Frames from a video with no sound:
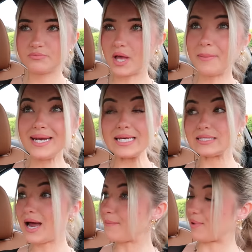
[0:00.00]
I mean, it's
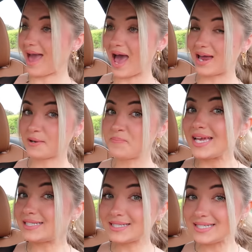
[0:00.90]
not bad.
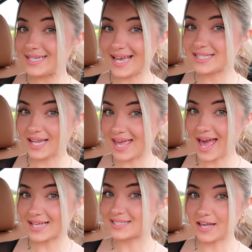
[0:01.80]
It doesn't taste like it
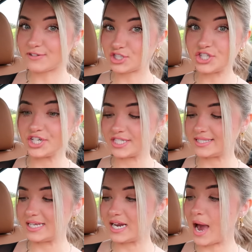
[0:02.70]
has 7
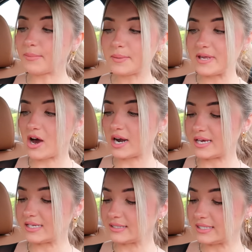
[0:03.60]
sugars in it, I'm gonna be
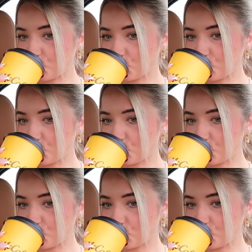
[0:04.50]
honest.